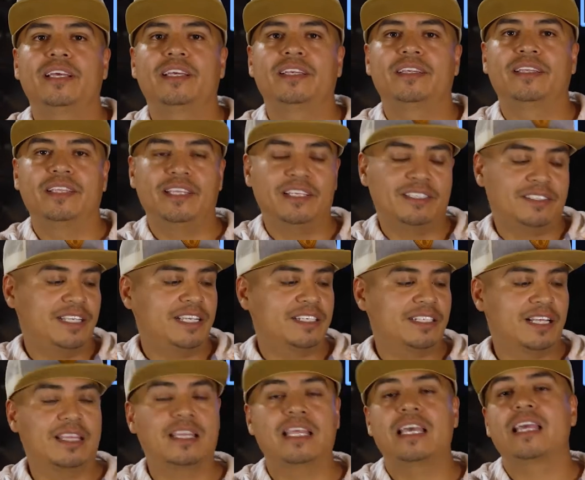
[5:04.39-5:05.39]
the, these things
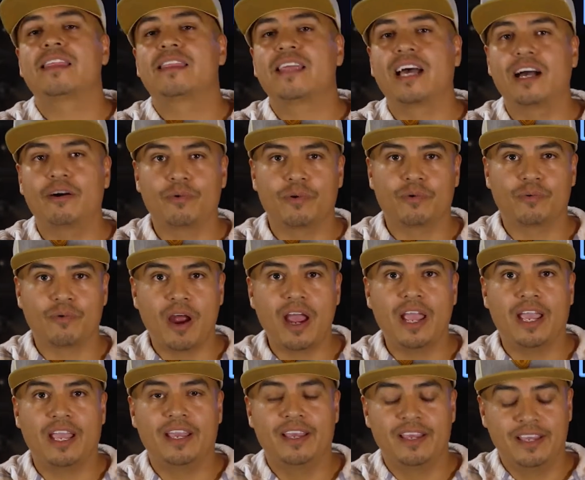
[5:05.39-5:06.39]
that they thought were
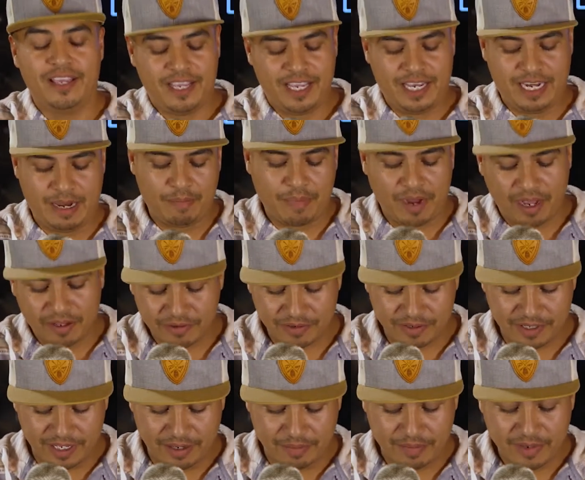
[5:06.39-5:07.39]
right and it
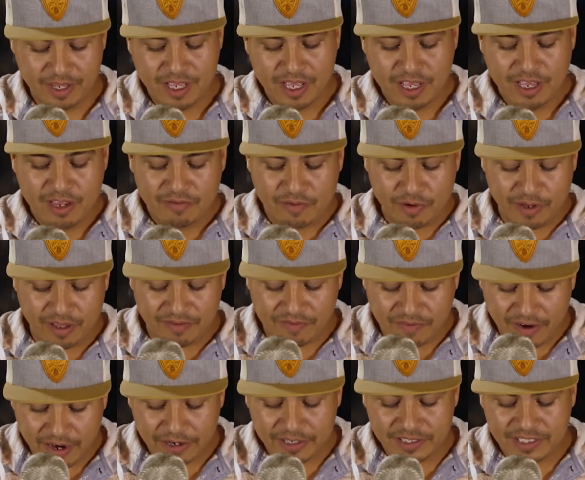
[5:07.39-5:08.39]
bothered them. For the
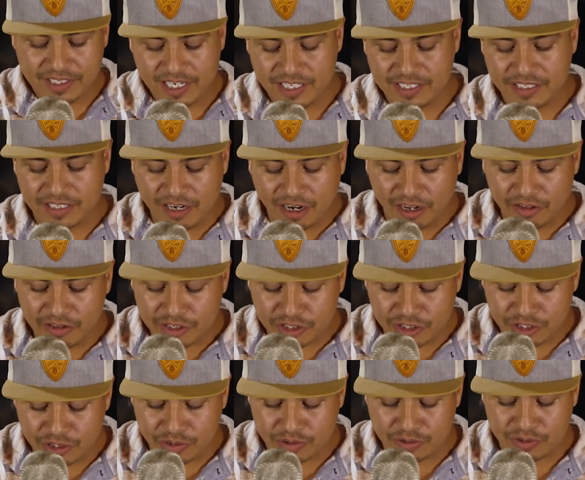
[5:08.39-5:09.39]
Pharisees and all the
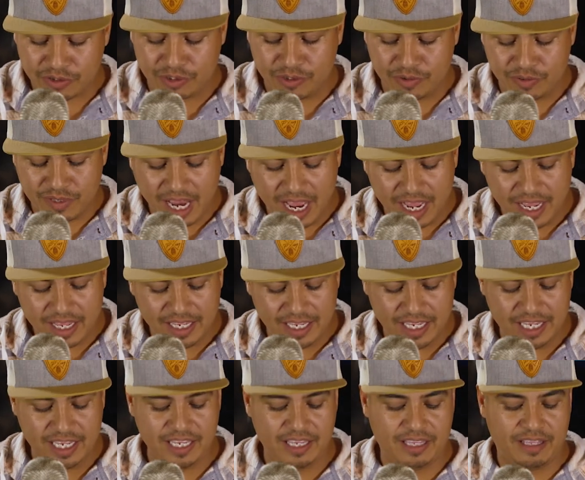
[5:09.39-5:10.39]
Jews do not
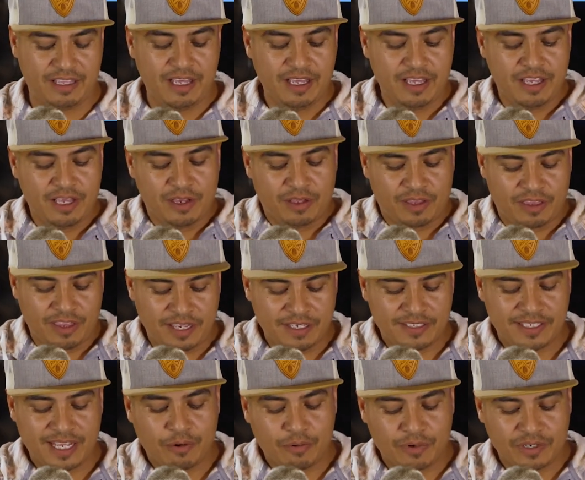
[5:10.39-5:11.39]
eat
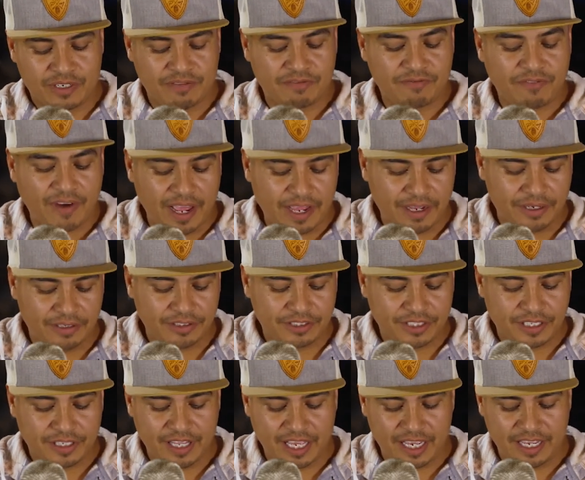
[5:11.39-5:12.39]
things that were
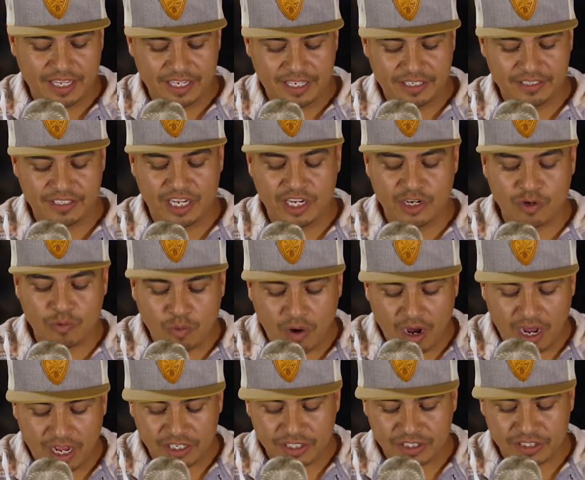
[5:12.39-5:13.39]
defiled, that is
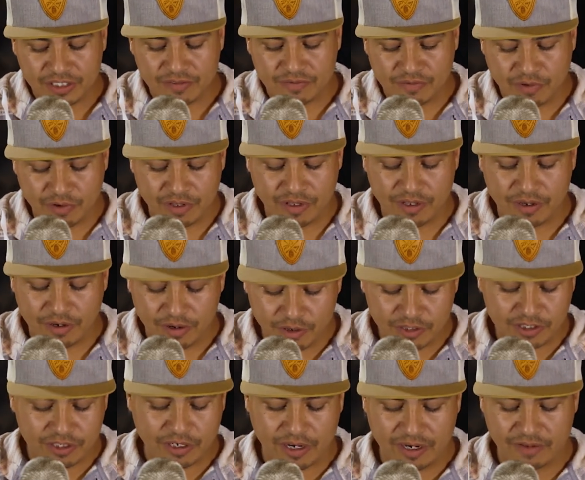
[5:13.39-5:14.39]
unwashed. For oh
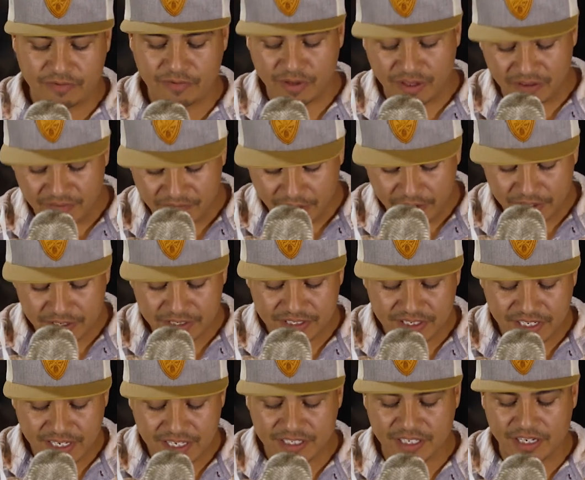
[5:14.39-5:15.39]
sorry, for the
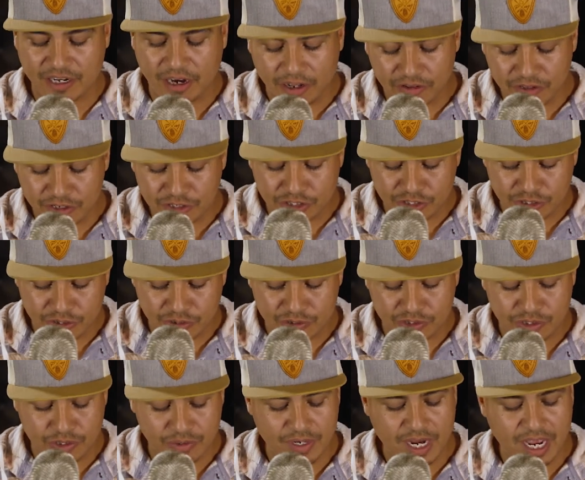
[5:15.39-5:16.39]
Pharisees and all the Jews
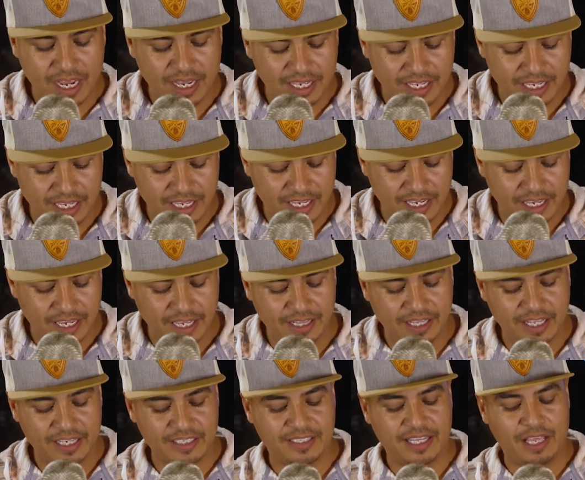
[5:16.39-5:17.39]
do not eat
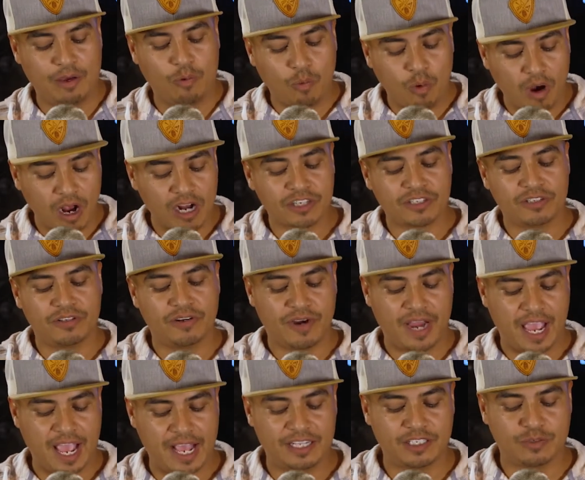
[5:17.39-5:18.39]
unless they wash their
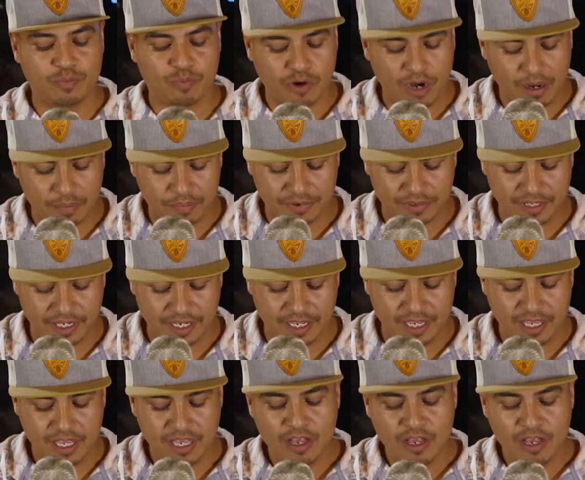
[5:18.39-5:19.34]
hands properly,